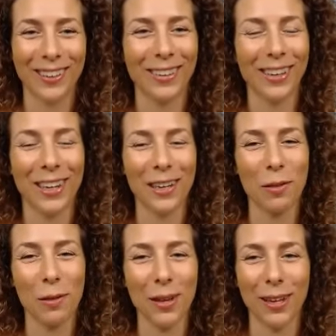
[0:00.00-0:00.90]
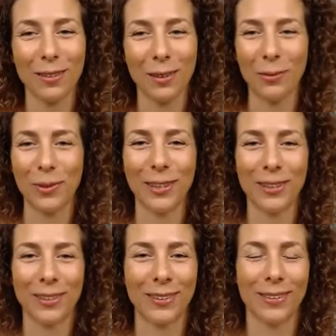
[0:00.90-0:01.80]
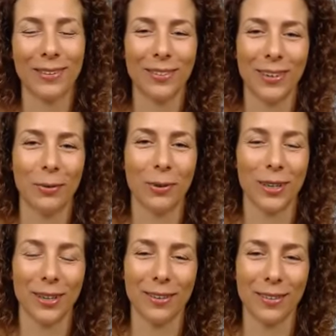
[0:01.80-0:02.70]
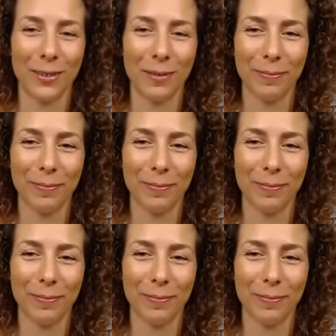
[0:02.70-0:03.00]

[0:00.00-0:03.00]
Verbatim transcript: Is there anything else you want to share with us?